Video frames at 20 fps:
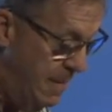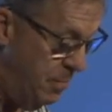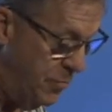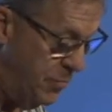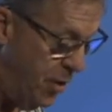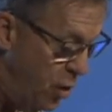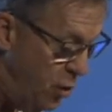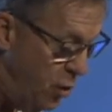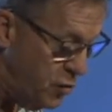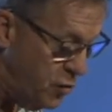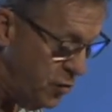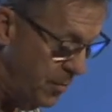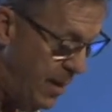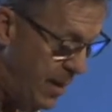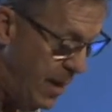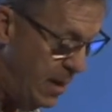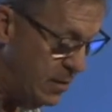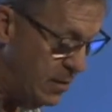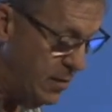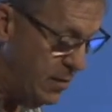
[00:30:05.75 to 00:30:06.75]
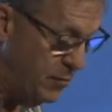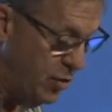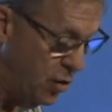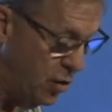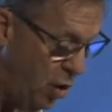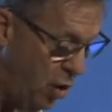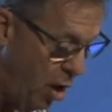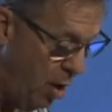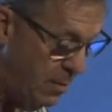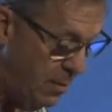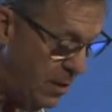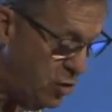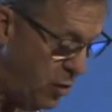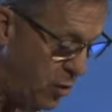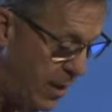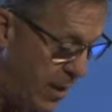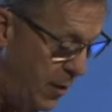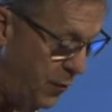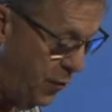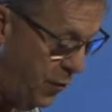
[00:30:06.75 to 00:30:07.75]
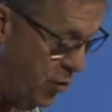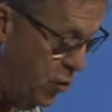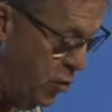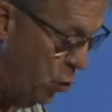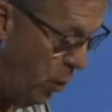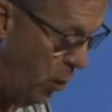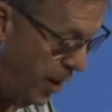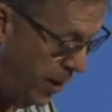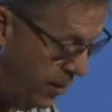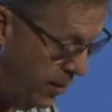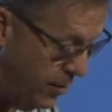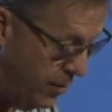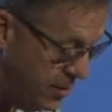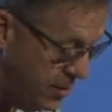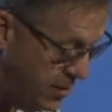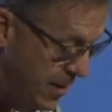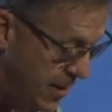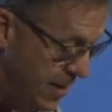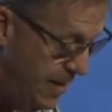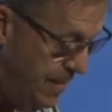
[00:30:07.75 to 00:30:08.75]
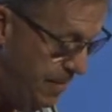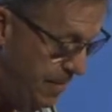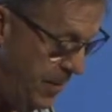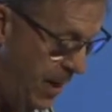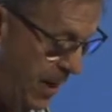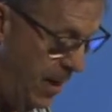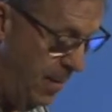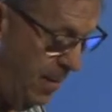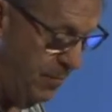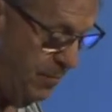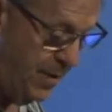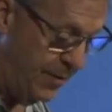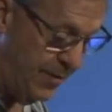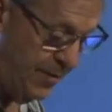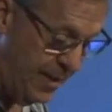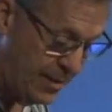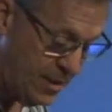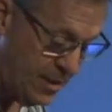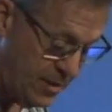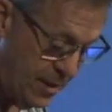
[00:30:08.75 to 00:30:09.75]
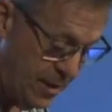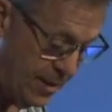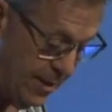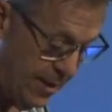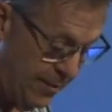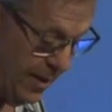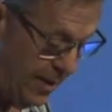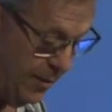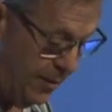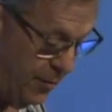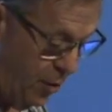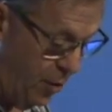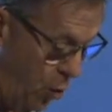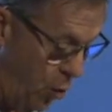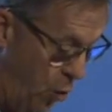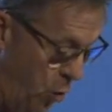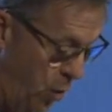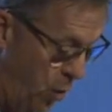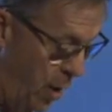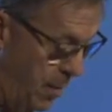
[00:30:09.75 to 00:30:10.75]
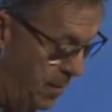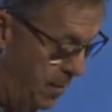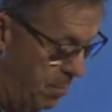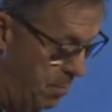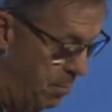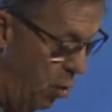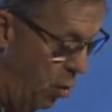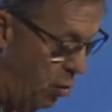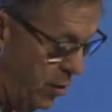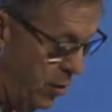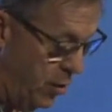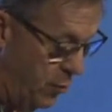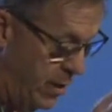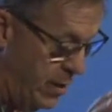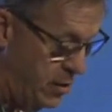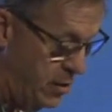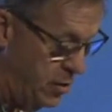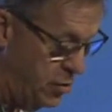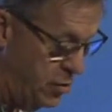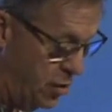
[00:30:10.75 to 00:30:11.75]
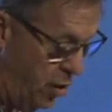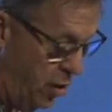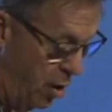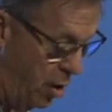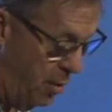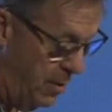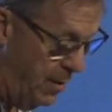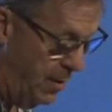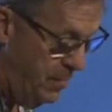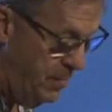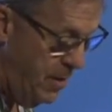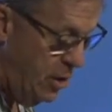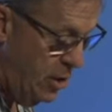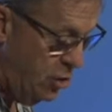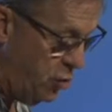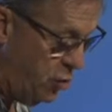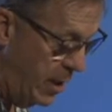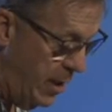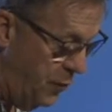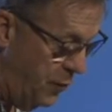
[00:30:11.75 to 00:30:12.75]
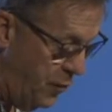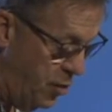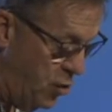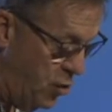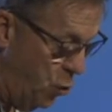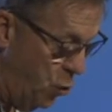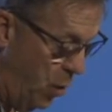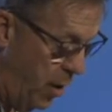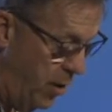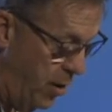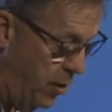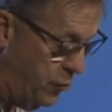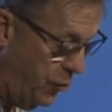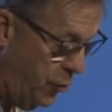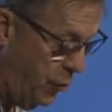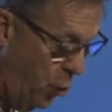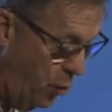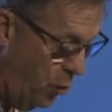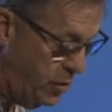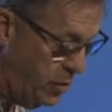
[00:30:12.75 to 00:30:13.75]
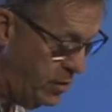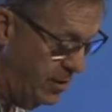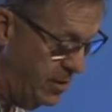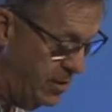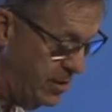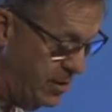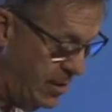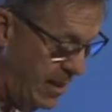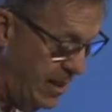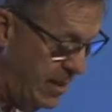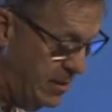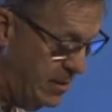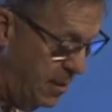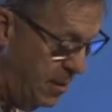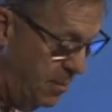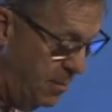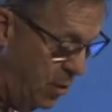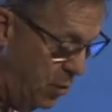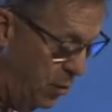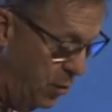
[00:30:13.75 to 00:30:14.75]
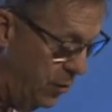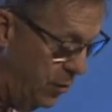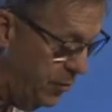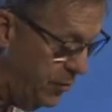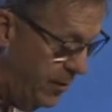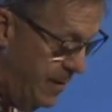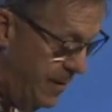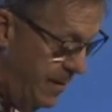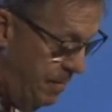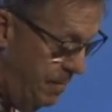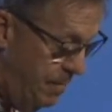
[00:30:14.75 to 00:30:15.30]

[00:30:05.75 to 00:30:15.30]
Those from the house of Togarmah traded for your wares. Um, then that's again the whole uh, Balkan region, Togarmah, traded for your wares with horses, steeds, and mules.